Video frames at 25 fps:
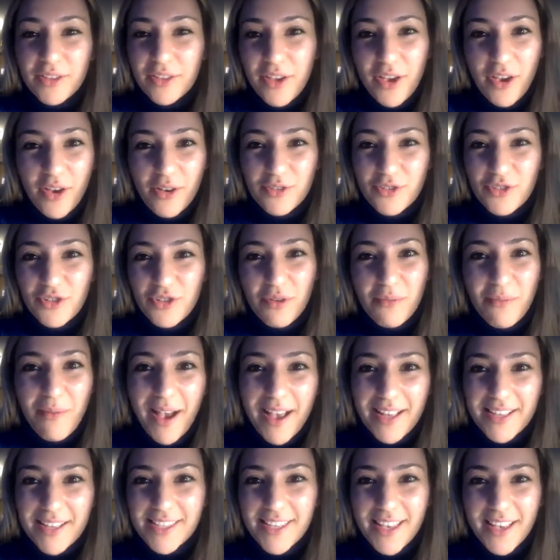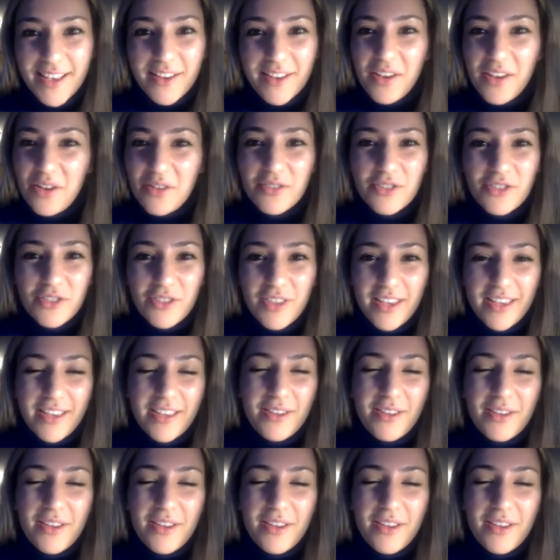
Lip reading: coach or a mindset coach, like